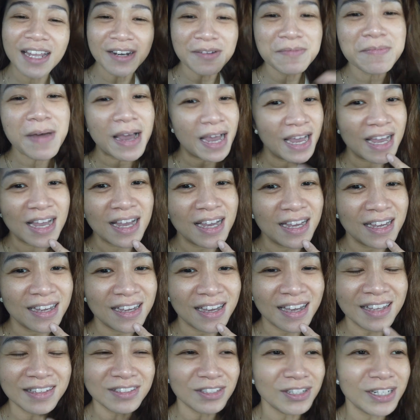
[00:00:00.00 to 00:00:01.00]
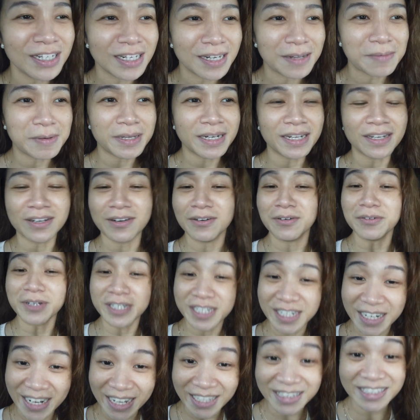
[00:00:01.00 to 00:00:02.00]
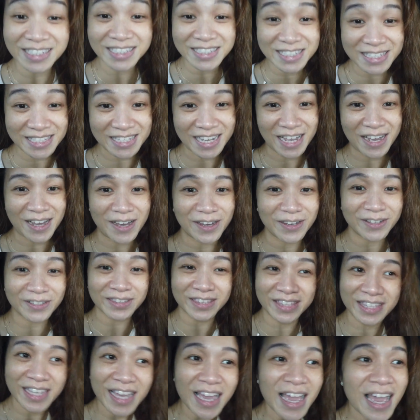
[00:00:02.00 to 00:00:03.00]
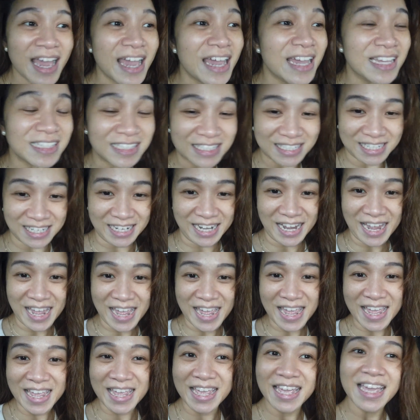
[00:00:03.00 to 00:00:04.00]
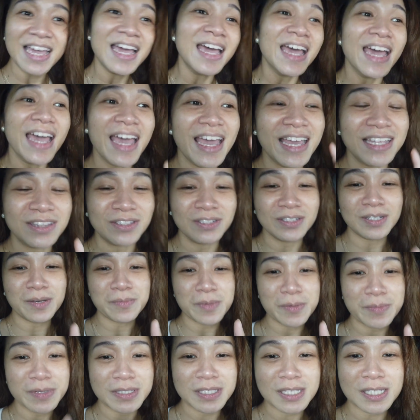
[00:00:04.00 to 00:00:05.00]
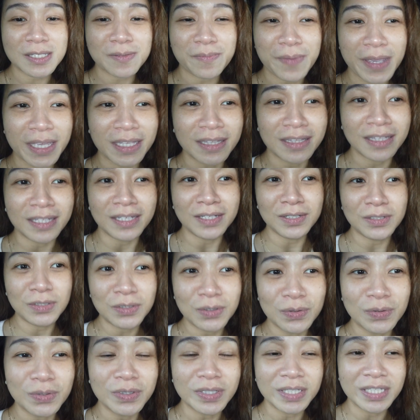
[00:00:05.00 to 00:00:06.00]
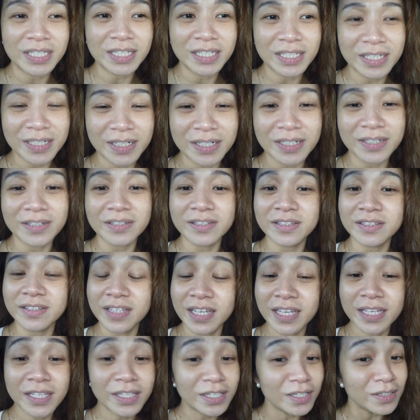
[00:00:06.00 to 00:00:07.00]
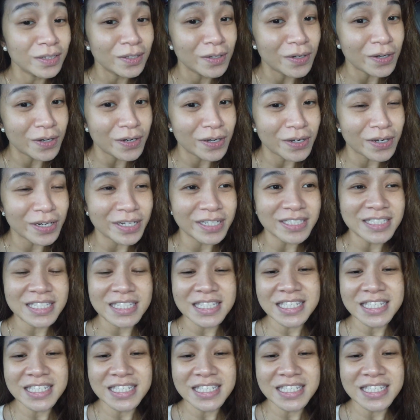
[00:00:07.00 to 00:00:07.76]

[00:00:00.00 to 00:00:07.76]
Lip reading: Ano ba? Ito na naman ako. We're heading south today. And then kami magsuspend ng New Year. Thank you, Lord.